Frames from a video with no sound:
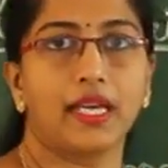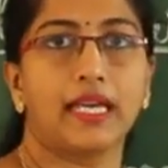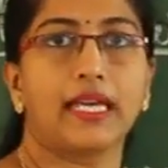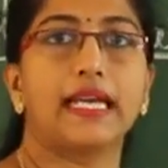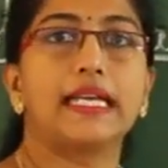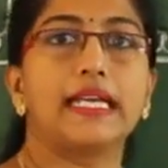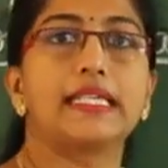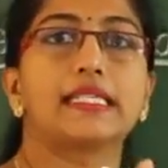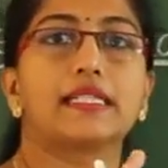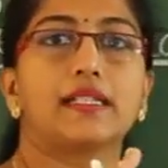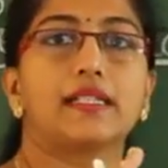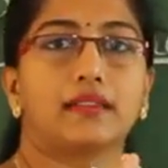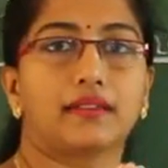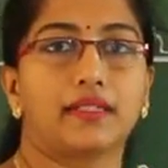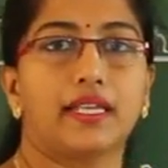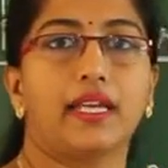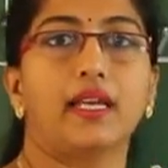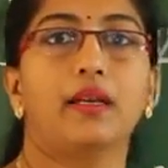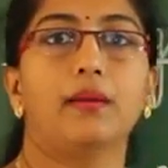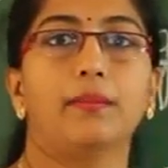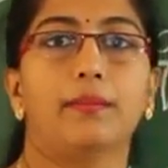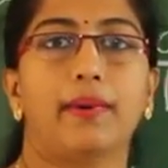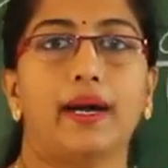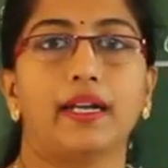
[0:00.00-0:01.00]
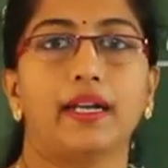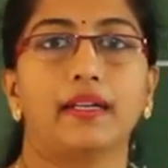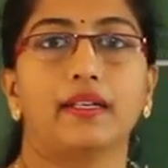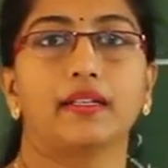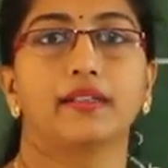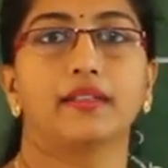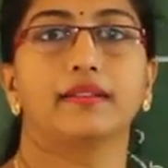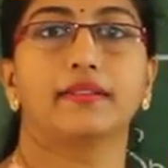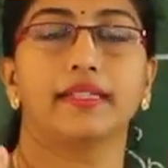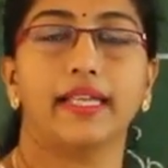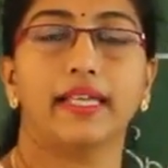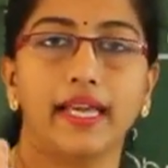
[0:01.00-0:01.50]
is nothing but
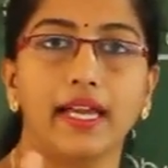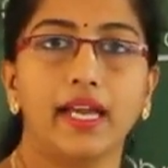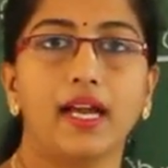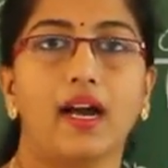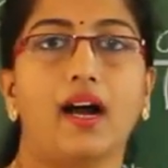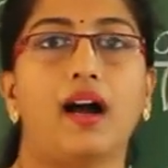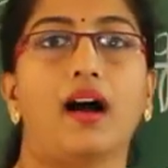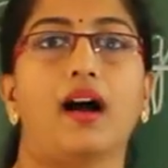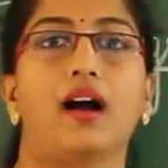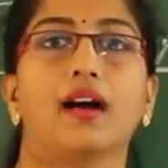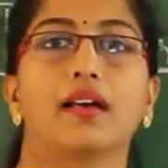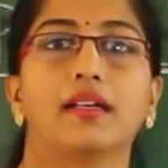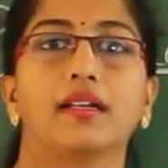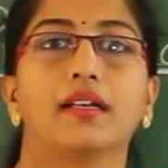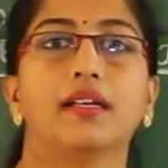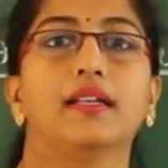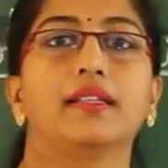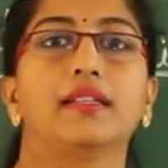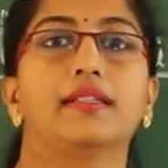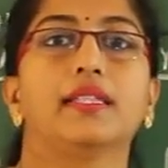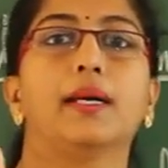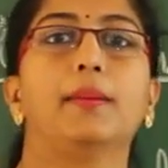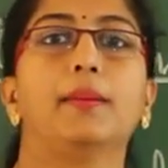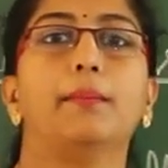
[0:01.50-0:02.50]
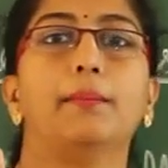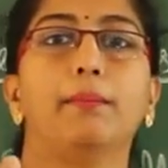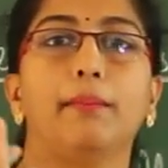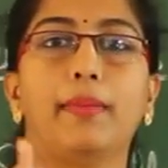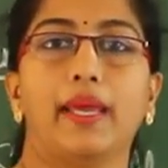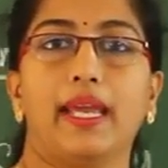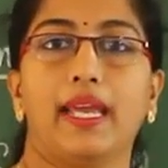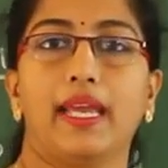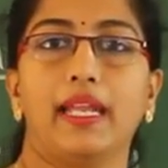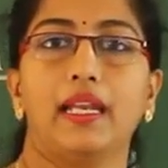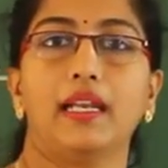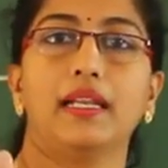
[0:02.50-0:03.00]
they are the
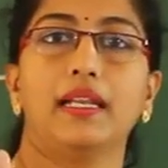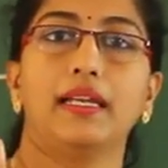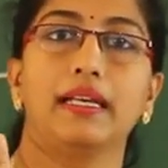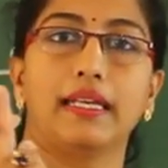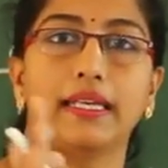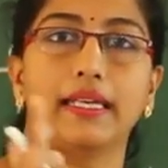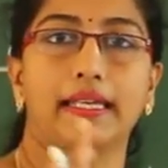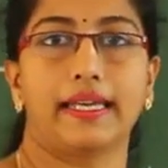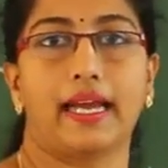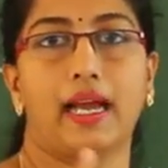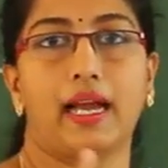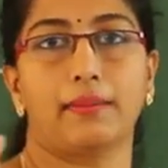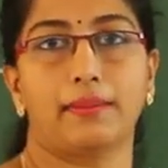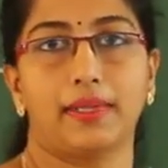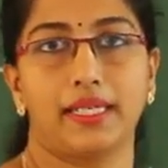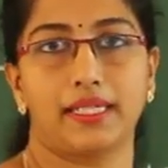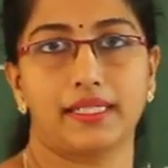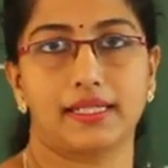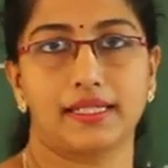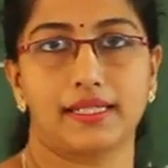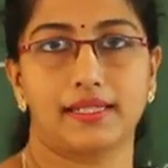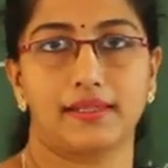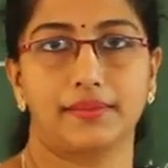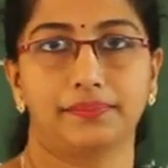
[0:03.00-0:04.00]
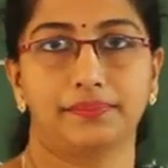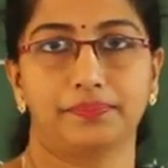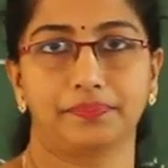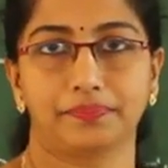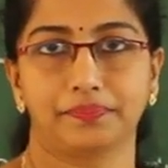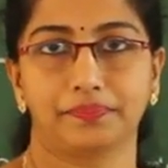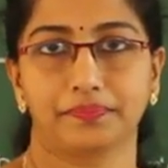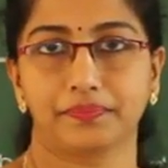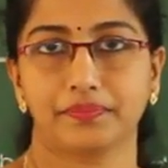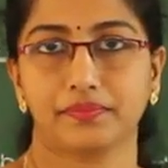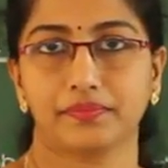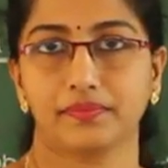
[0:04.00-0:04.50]
male gametes.
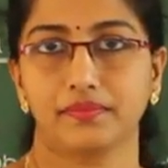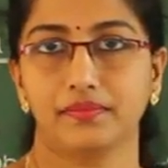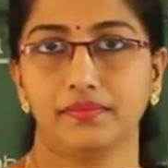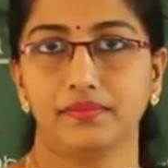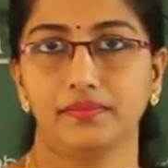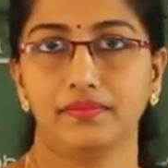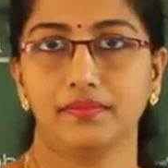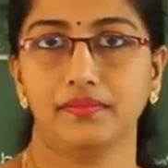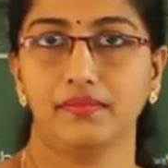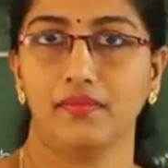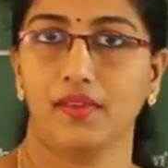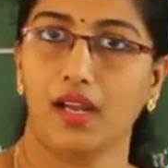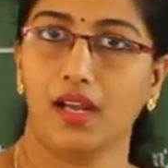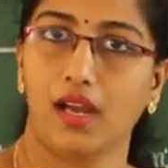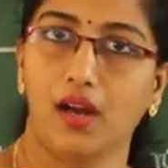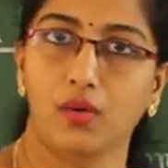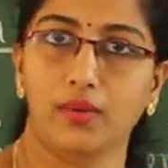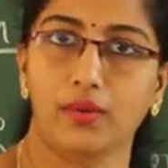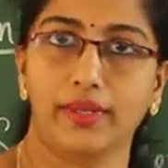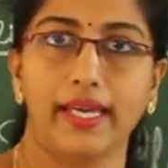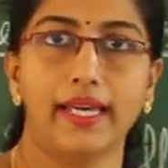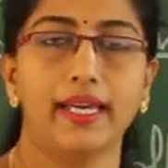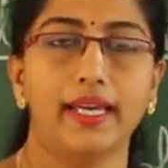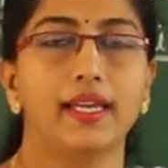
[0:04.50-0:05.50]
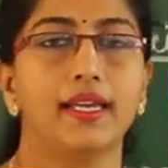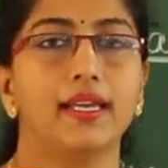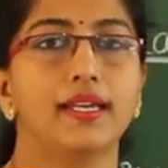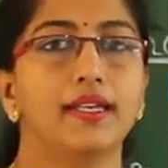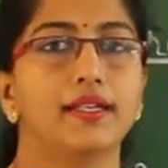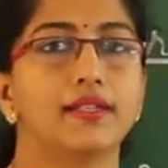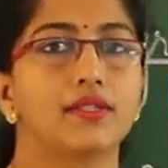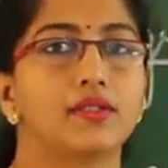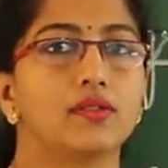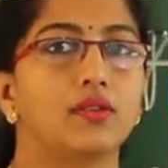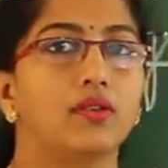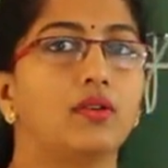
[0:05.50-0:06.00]

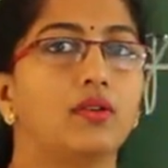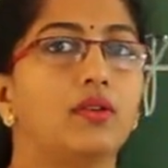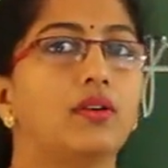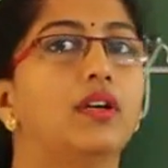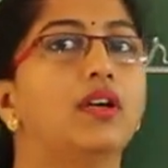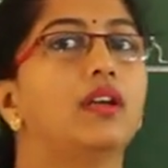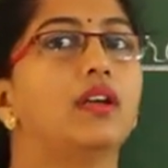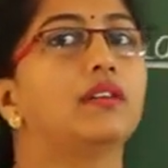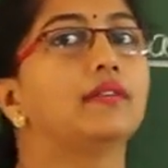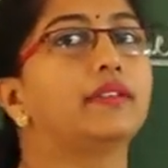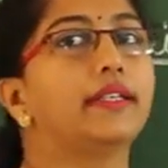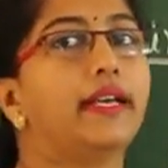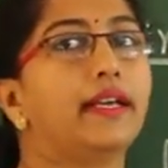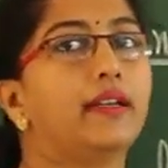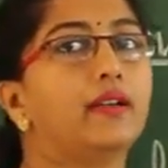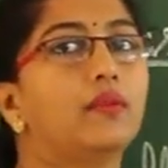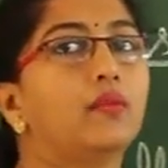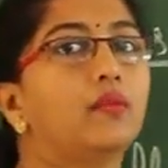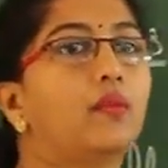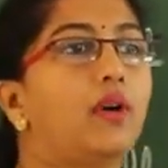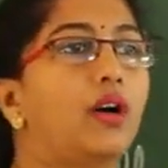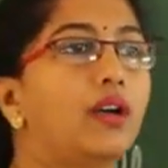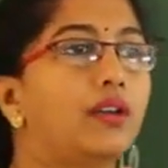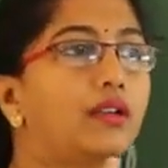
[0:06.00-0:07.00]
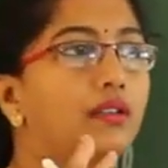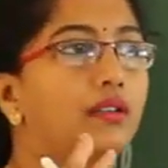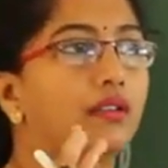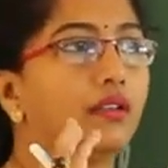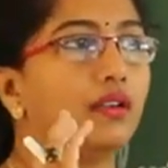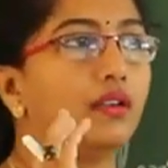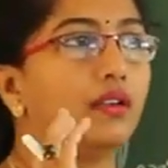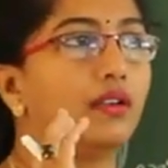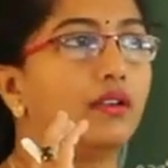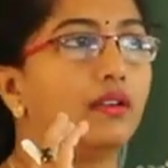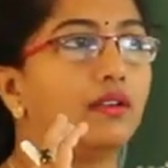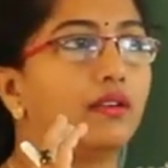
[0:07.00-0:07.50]
Okay, so then what
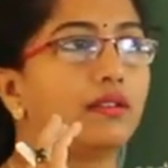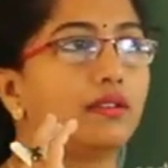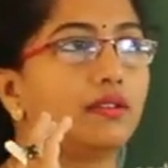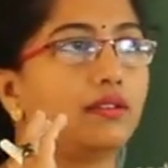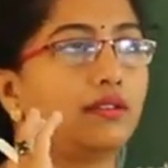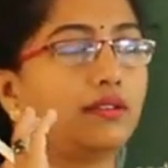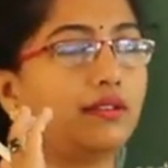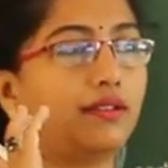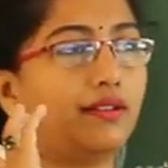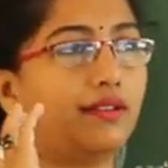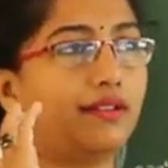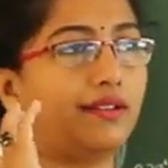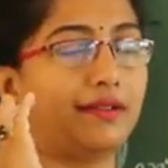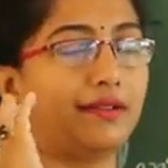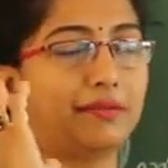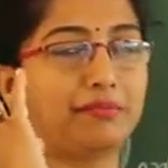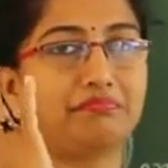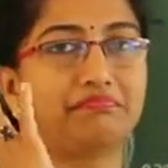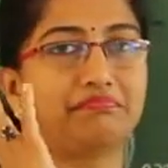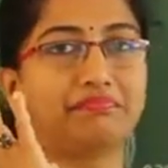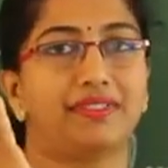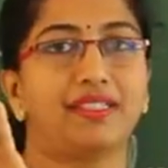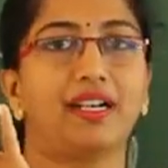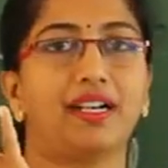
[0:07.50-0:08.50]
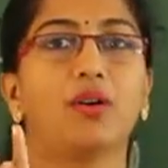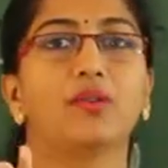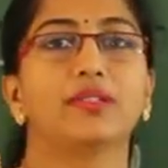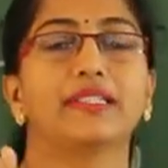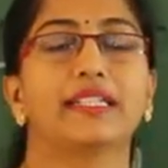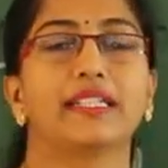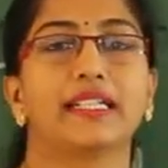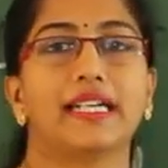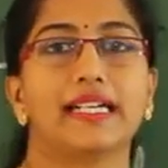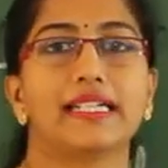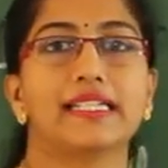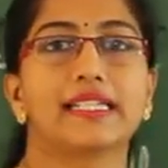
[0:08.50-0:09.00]
doubt
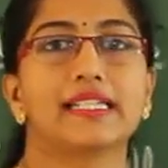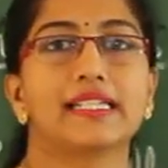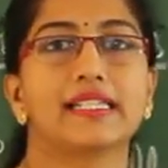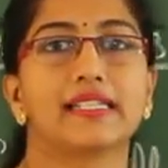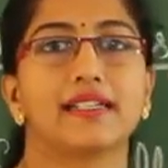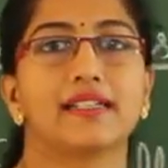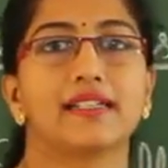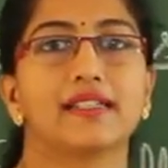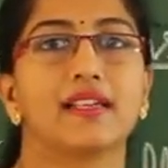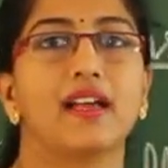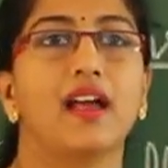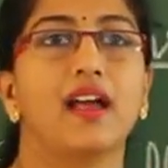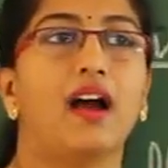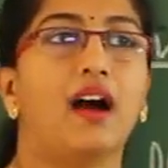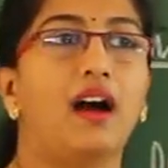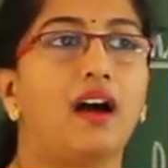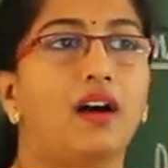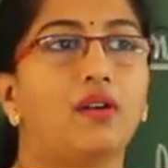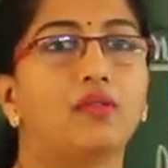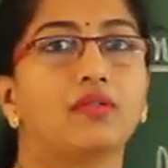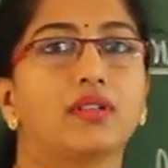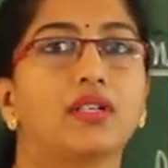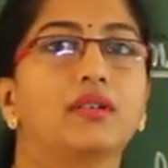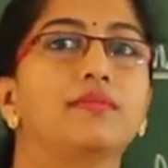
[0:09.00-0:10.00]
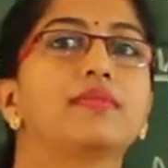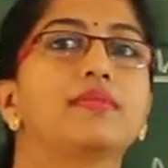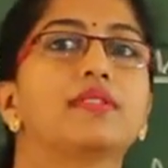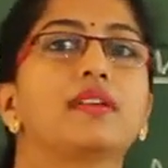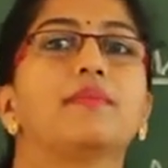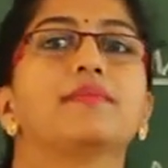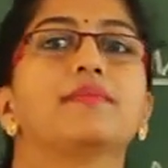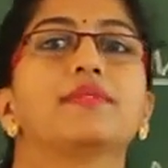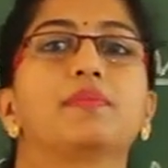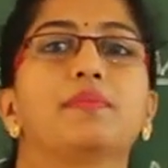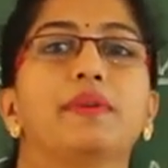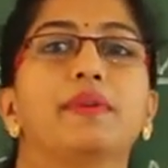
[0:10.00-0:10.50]
arises is, how come
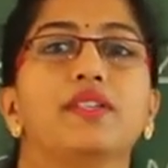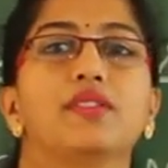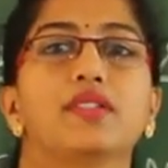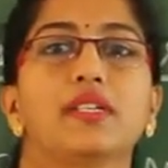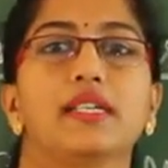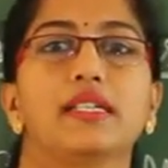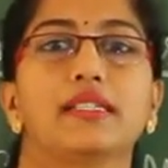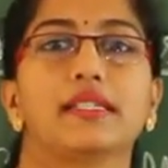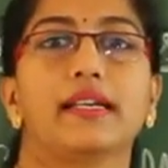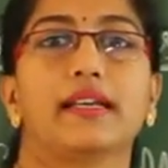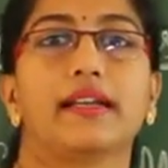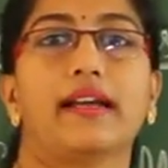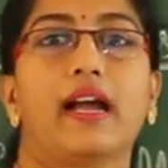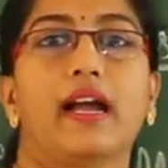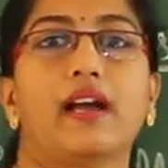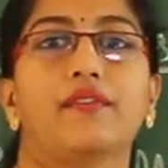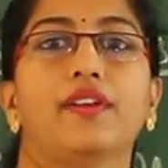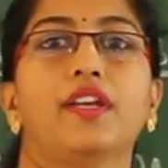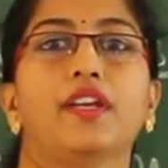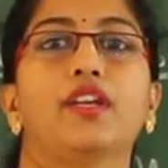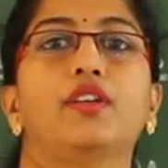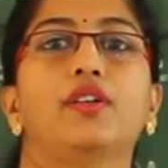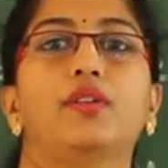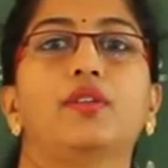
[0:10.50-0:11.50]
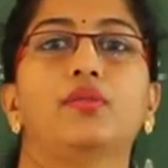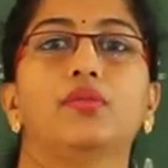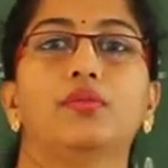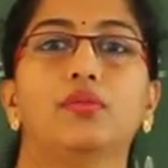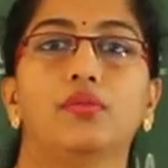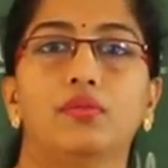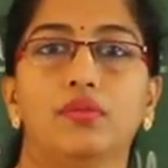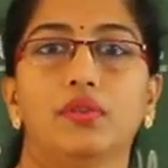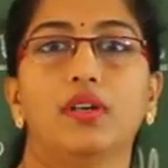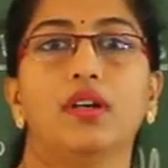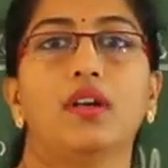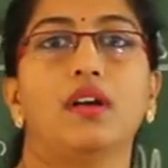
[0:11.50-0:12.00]
some species are having two